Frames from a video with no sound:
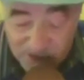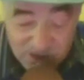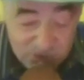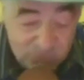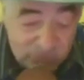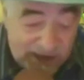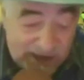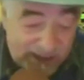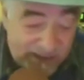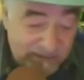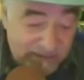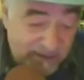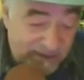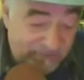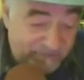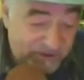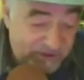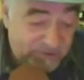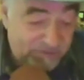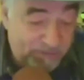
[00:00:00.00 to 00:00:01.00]
his radical
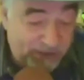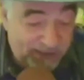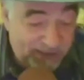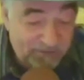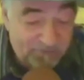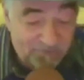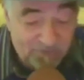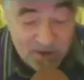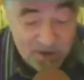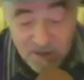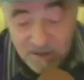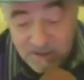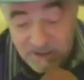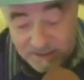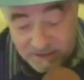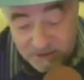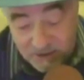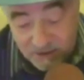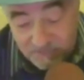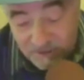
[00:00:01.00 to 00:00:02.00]
leftist band of
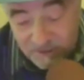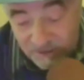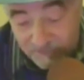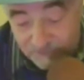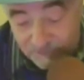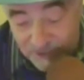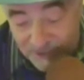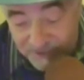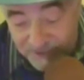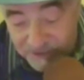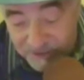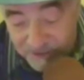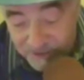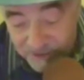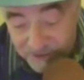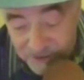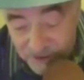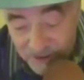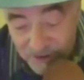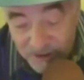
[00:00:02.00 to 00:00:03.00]
not-so-merry
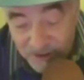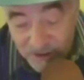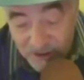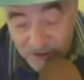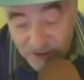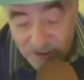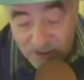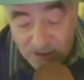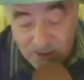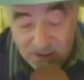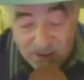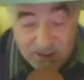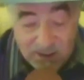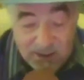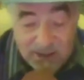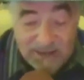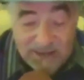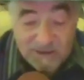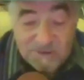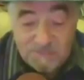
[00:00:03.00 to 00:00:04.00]
pranksters
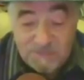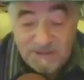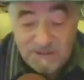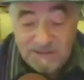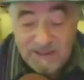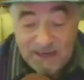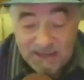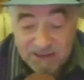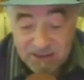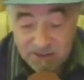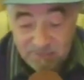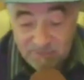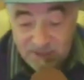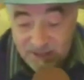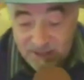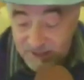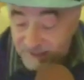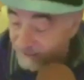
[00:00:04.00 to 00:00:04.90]
has been decimated.